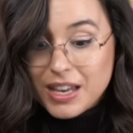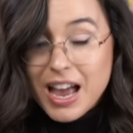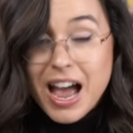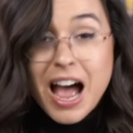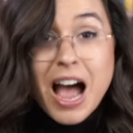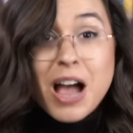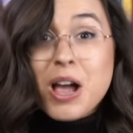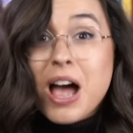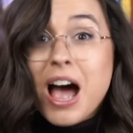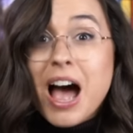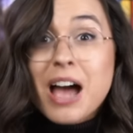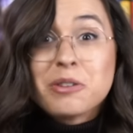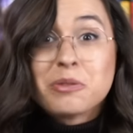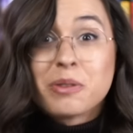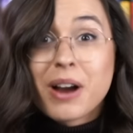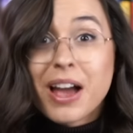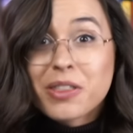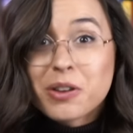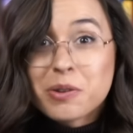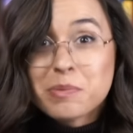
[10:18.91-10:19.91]
I'd
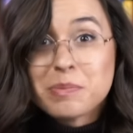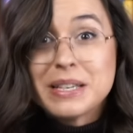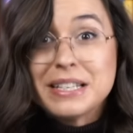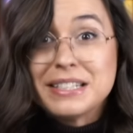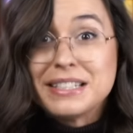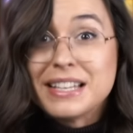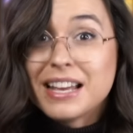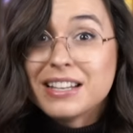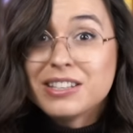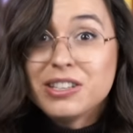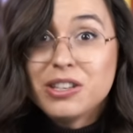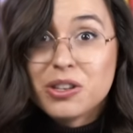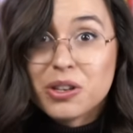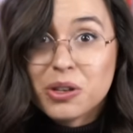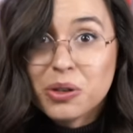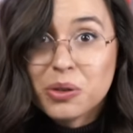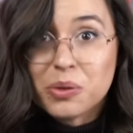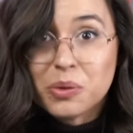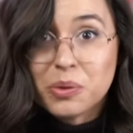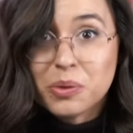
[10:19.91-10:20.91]
rather be dead
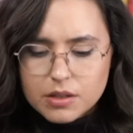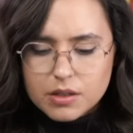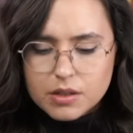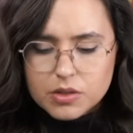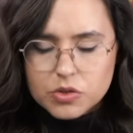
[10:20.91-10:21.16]
too.